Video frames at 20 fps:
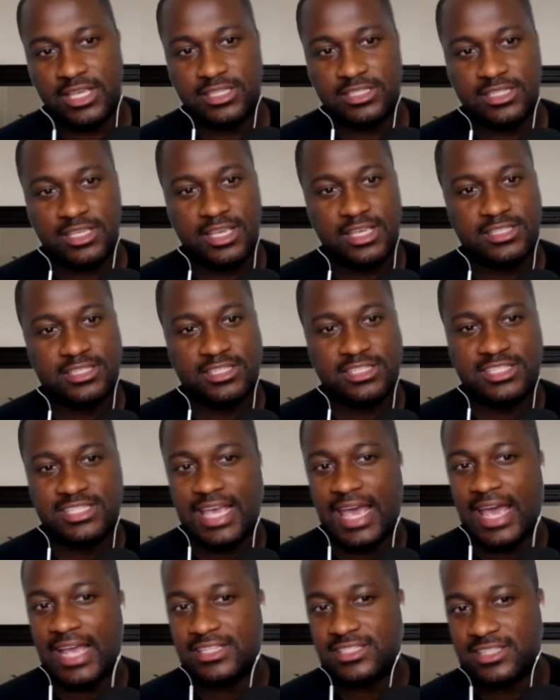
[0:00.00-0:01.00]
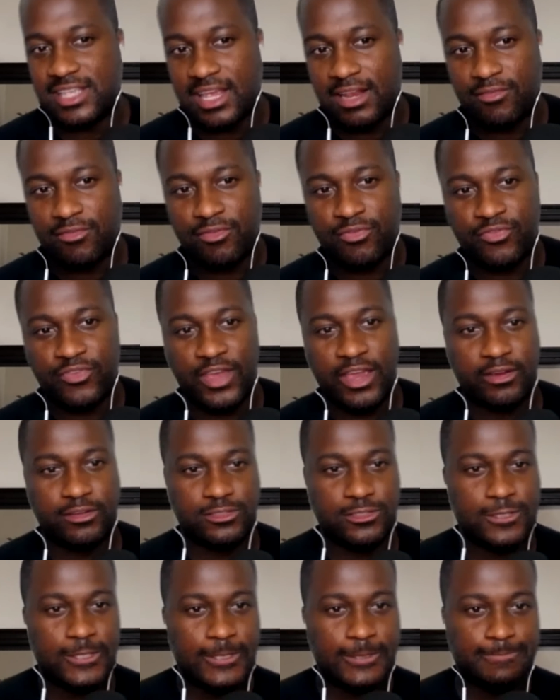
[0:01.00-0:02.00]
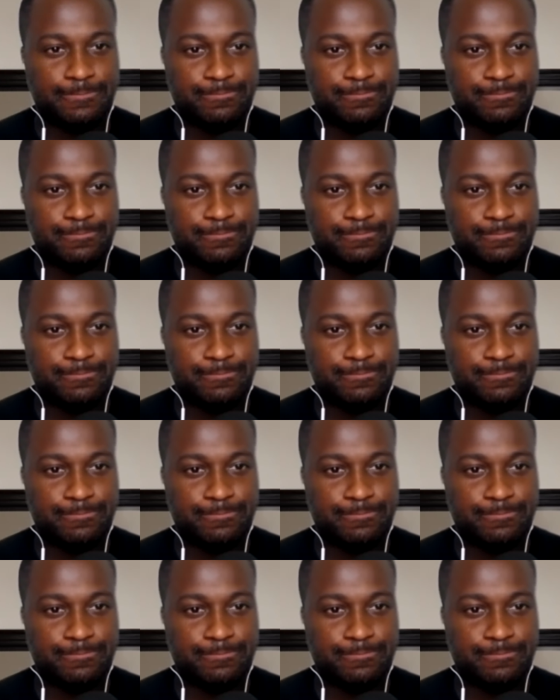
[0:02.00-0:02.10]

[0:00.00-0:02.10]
is is a sad state of affairs.